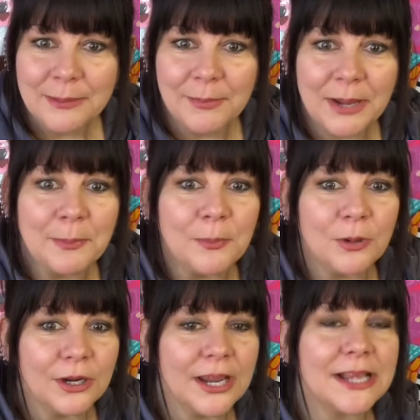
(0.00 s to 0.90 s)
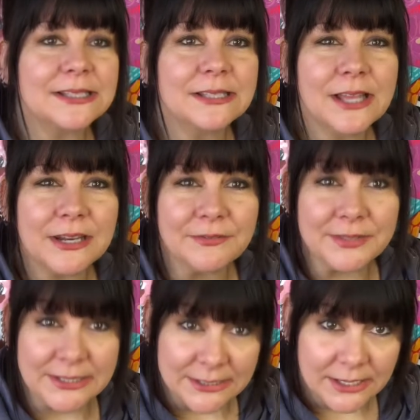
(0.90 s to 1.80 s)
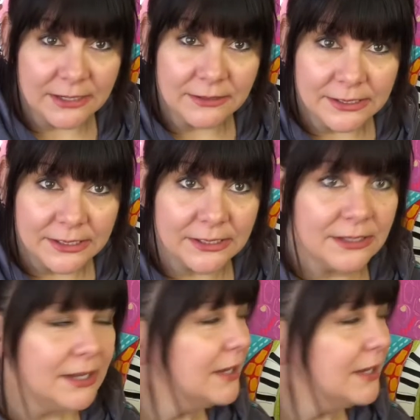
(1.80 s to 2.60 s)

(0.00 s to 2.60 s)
My work has a lot of detail in it.